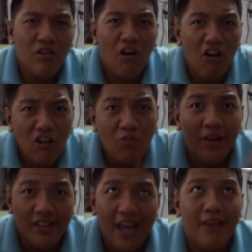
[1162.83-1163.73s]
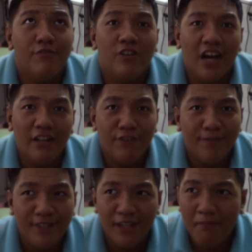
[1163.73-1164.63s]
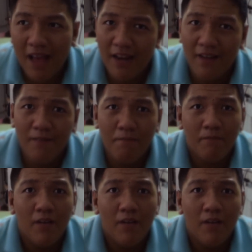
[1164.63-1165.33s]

is all what I've got from Japan.